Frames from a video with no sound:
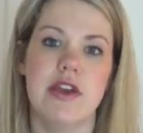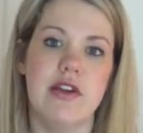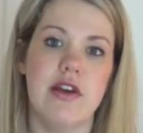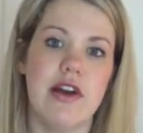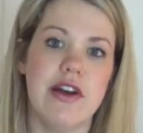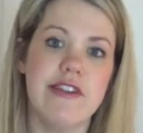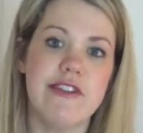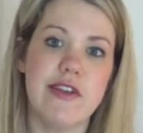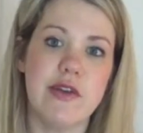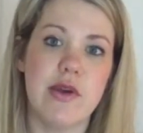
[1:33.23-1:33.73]
You're
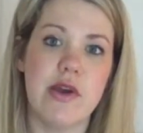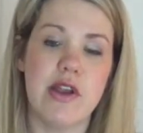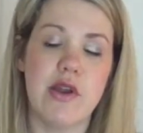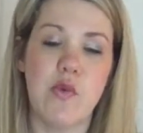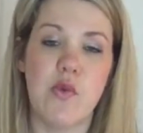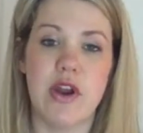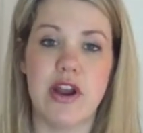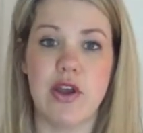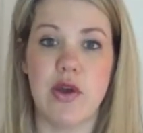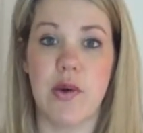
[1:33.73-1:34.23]
also going to
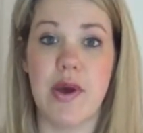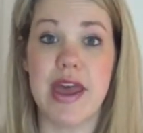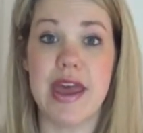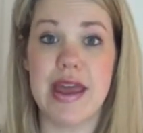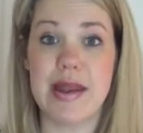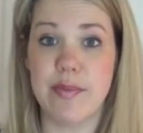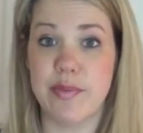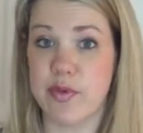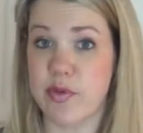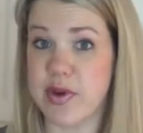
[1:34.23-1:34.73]
want to go
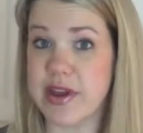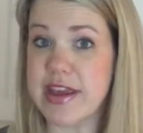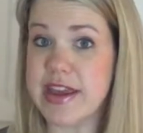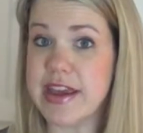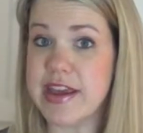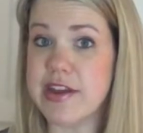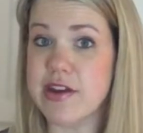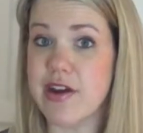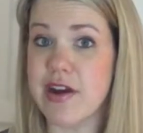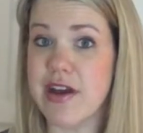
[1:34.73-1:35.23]
ahead and
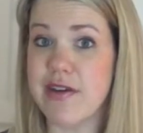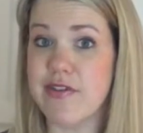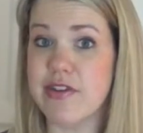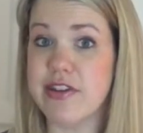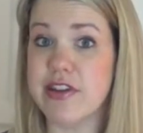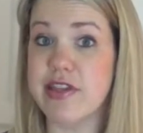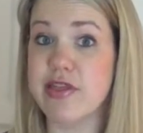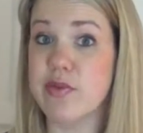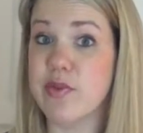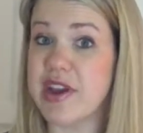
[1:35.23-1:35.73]
preheat your oven
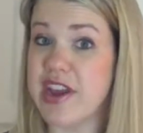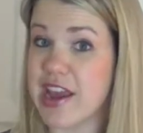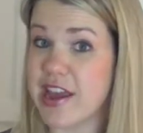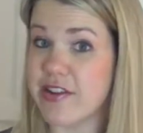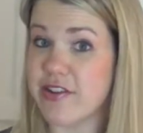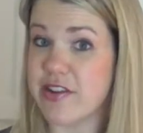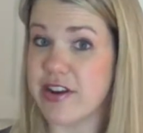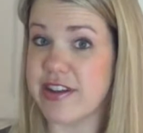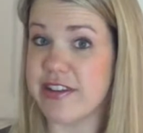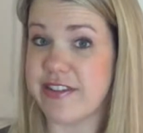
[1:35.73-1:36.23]
to
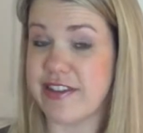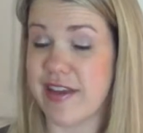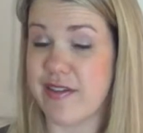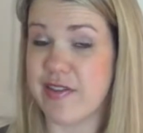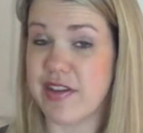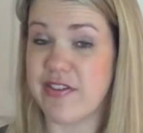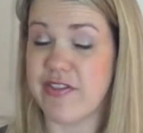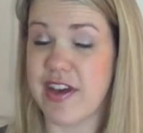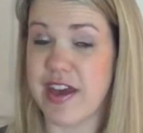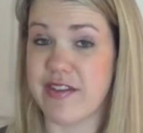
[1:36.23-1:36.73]

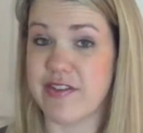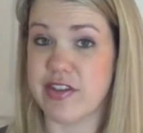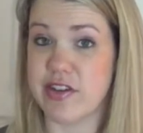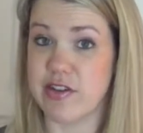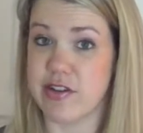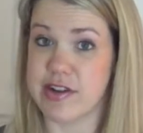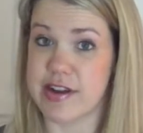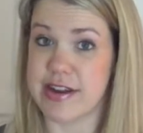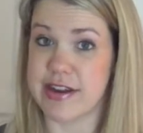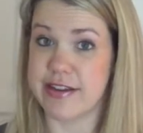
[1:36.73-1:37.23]
375
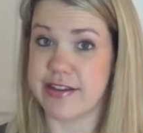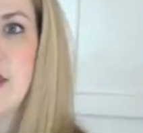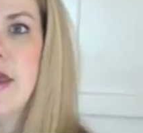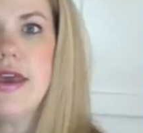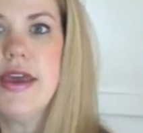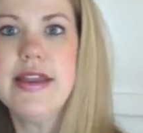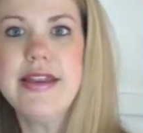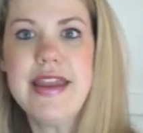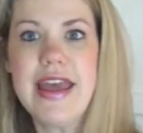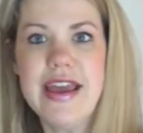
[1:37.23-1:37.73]
degrees.
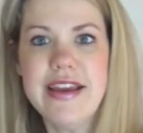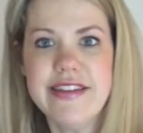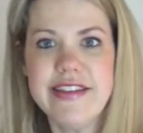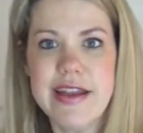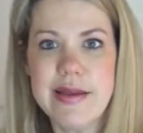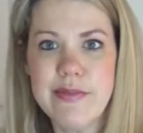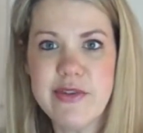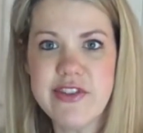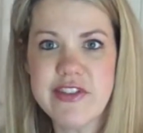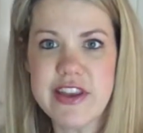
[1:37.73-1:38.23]
Next,
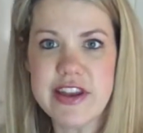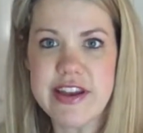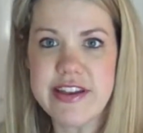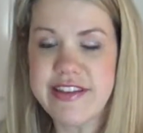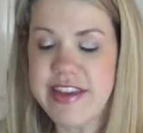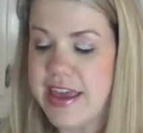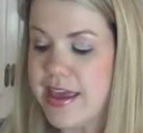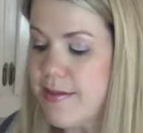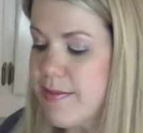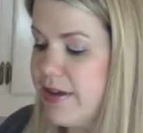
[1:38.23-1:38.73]
I'm just going to
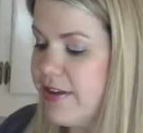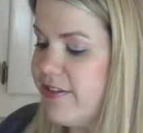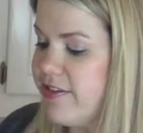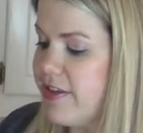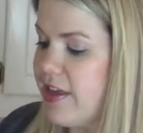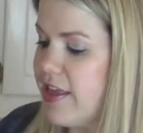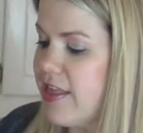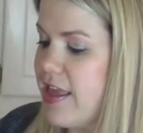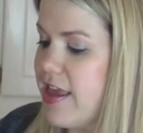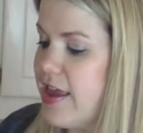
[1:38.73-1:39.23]
take my
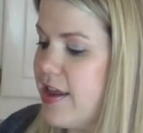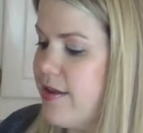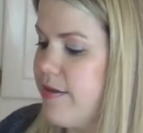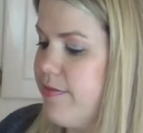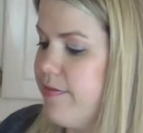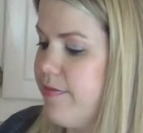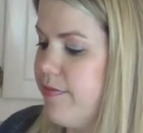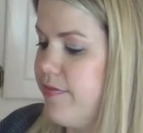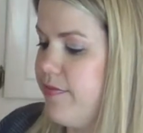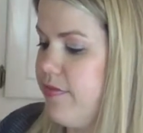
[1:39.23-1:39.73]
skillet
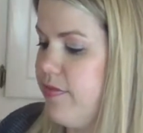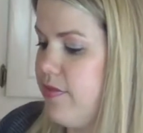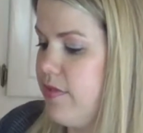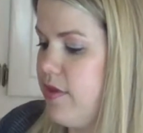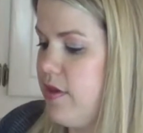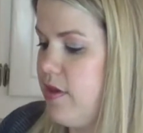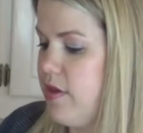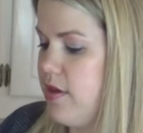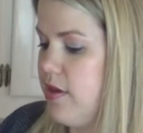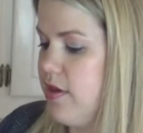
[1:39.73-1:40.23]

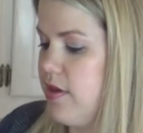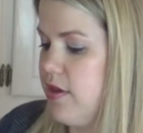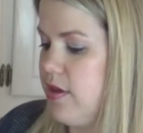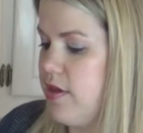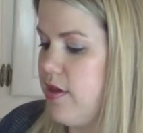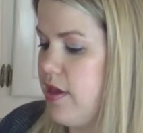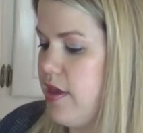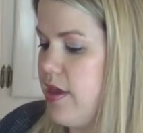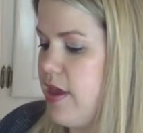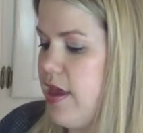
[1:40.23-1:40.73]

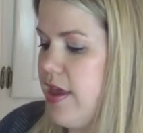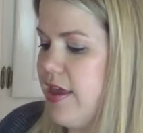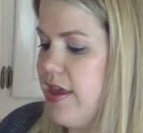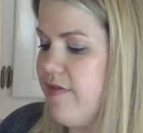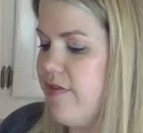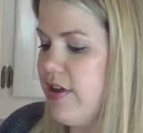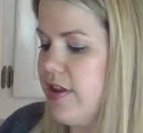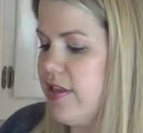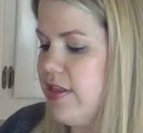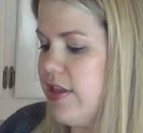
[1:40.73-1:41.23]
and
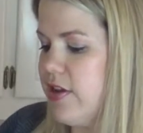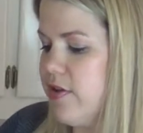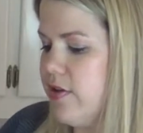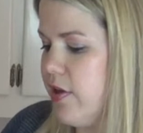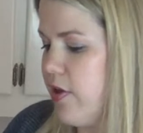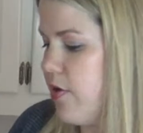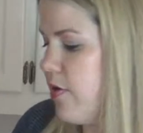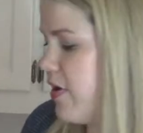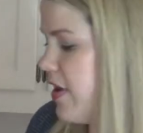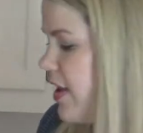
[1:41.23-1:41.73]
give it a little
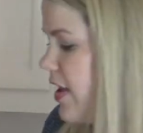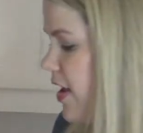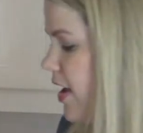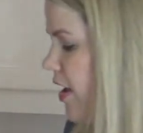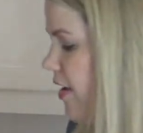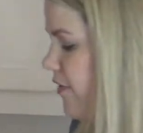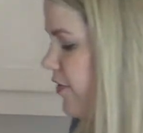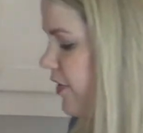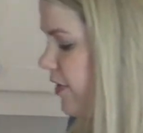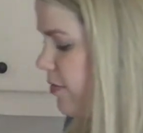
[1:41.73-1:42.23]
coating
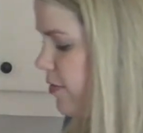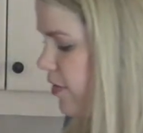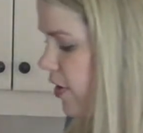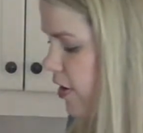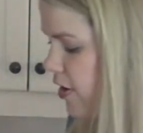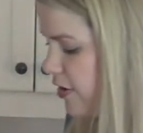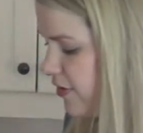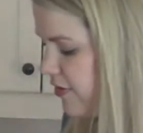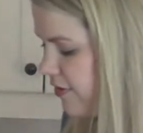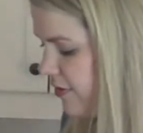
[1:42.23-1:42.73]
of some
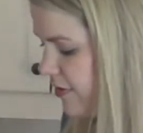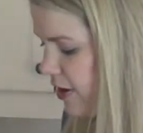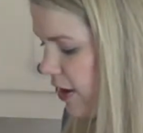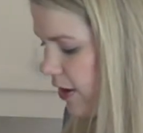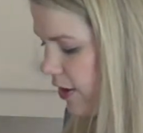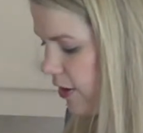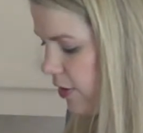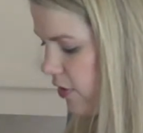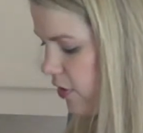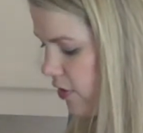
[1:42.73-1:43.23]
non-stick
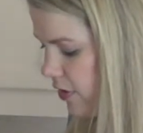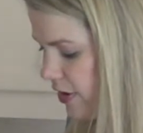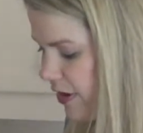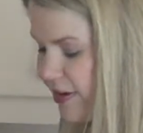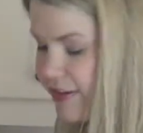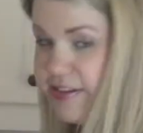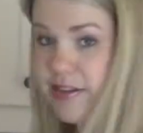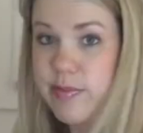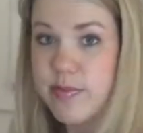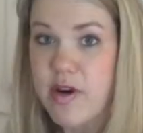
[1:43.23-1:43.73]

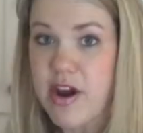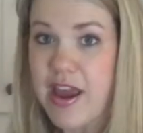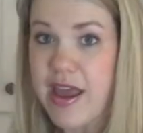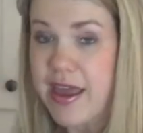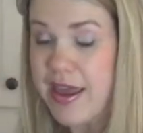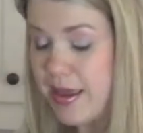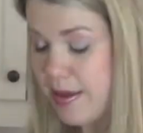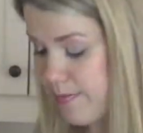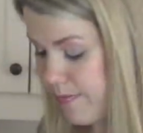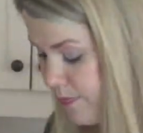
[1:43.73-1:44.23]
cooking
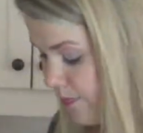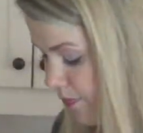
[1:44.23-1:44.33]
spray.